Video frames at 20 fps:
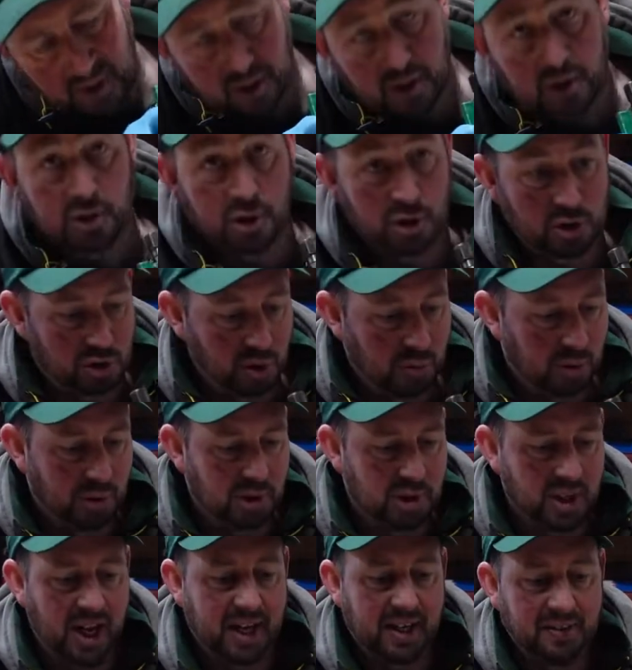Just double
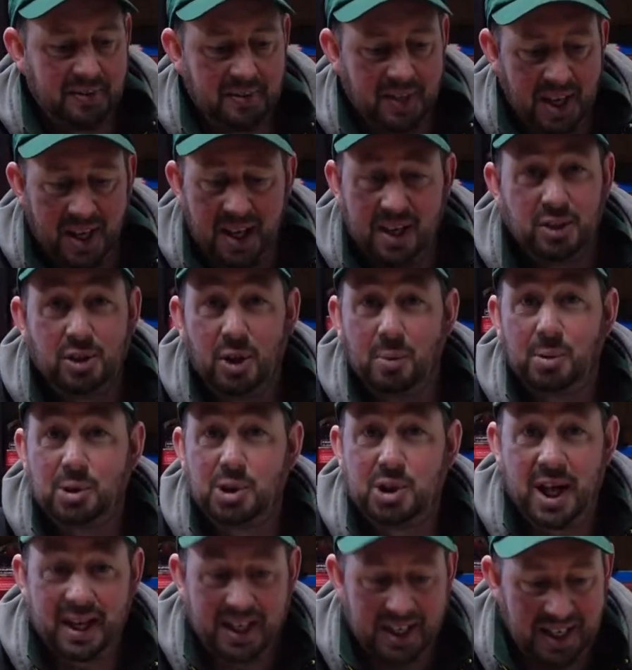check. Double
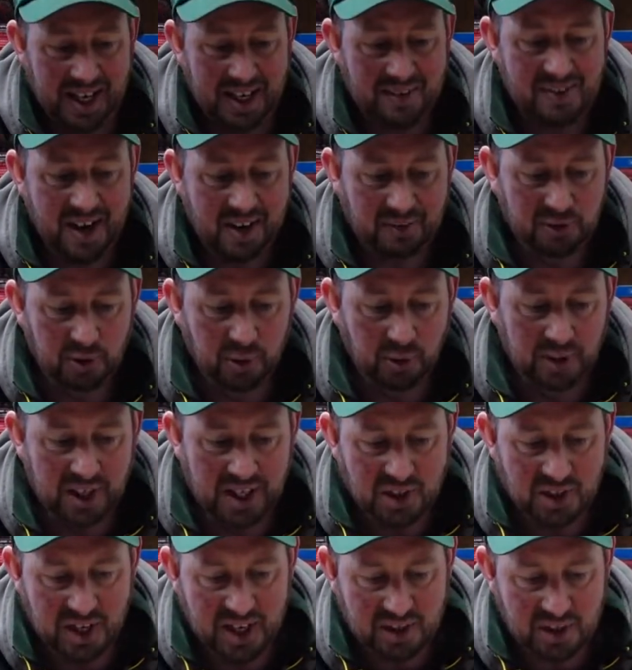check, even after all
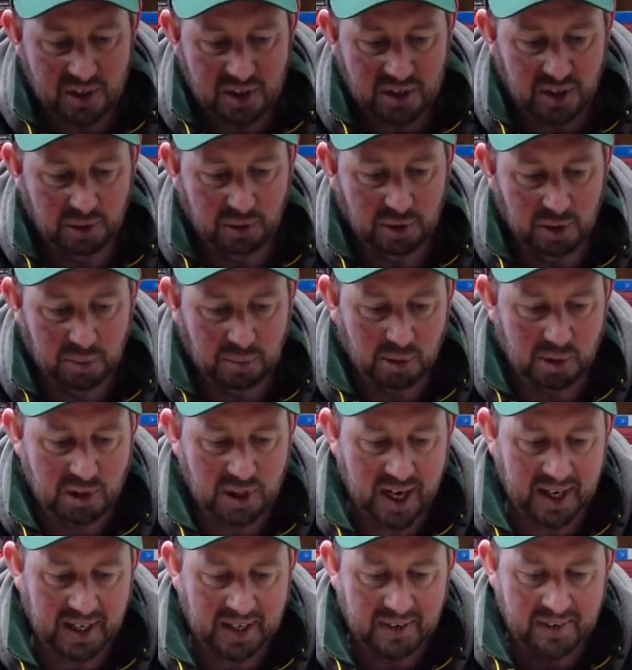these years, I still double
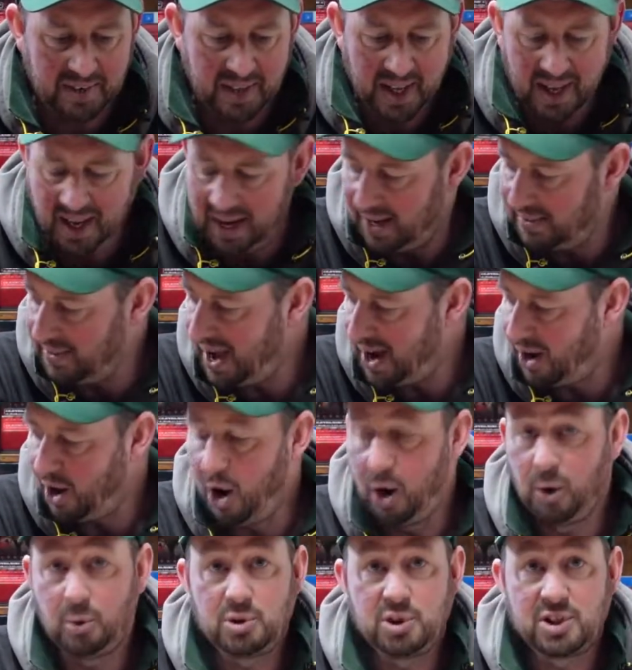check. And that
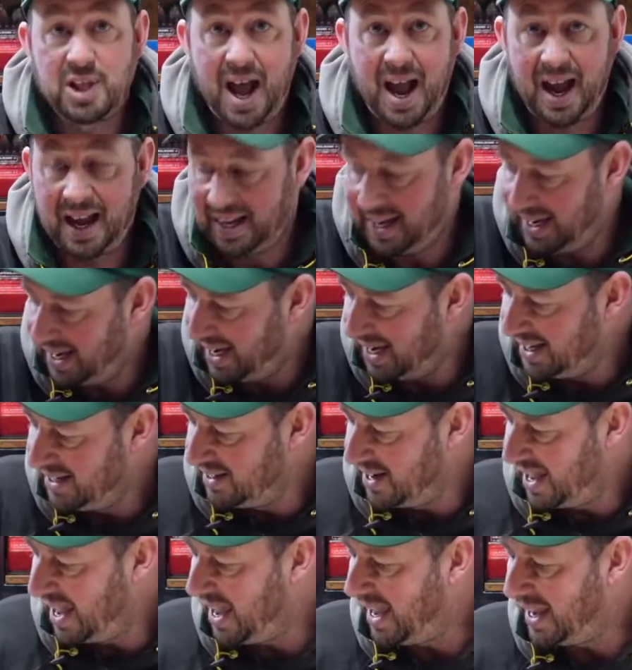holds that in
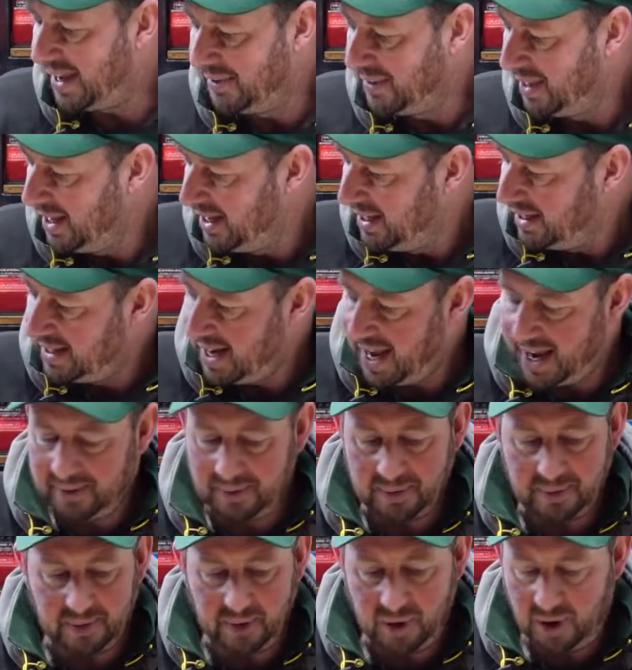there.
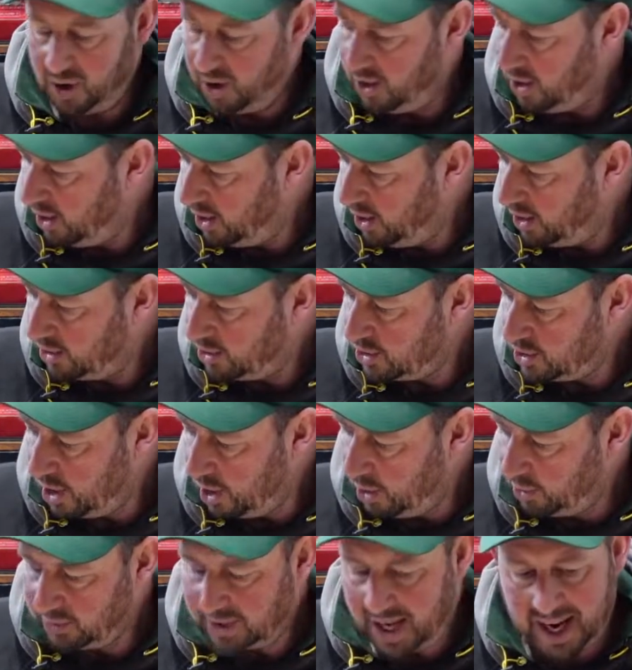Now, to
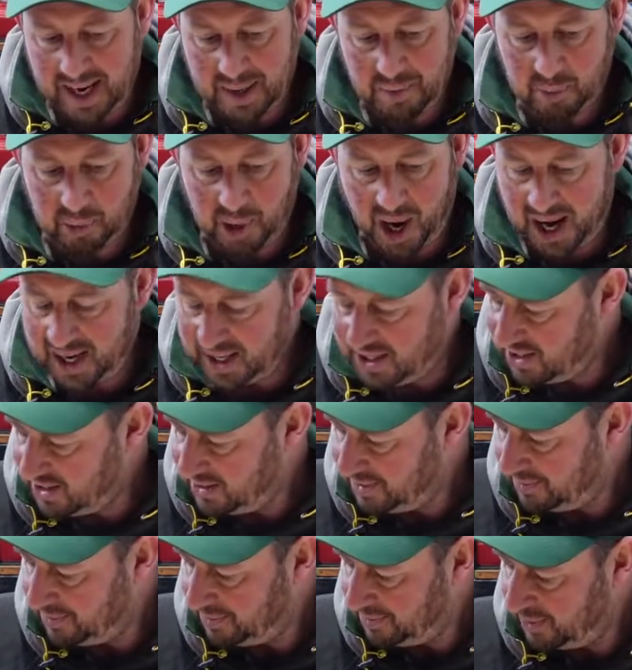hold that in place,
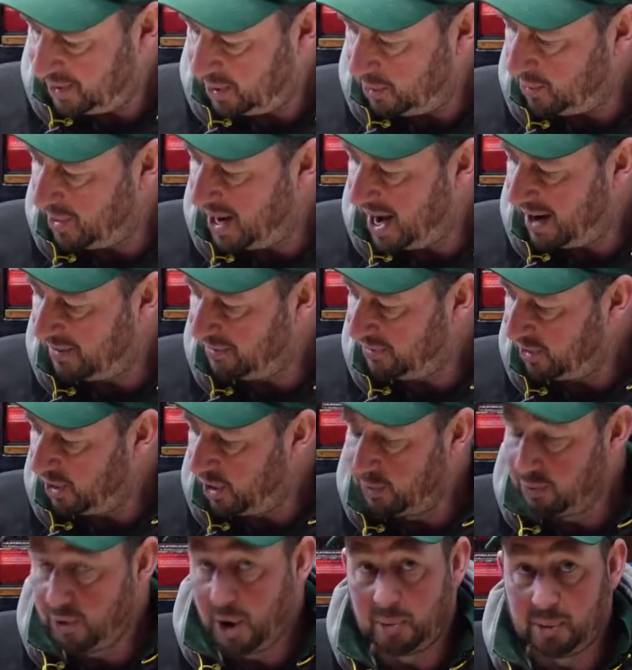we have
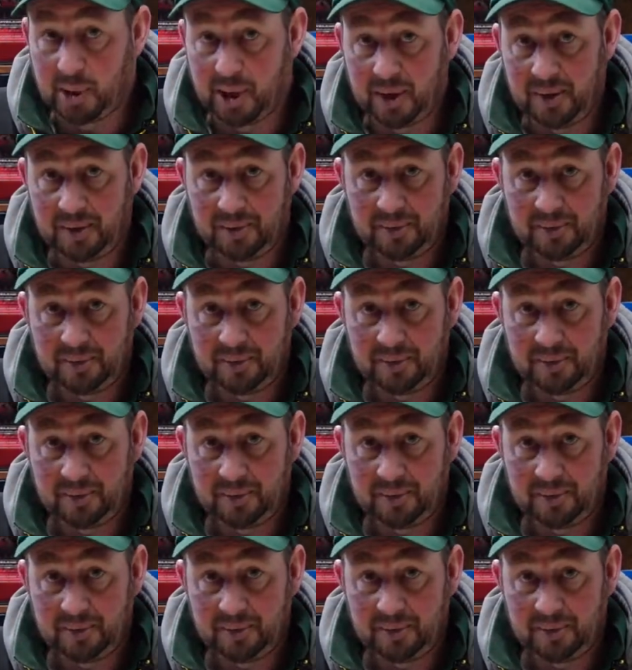a rubber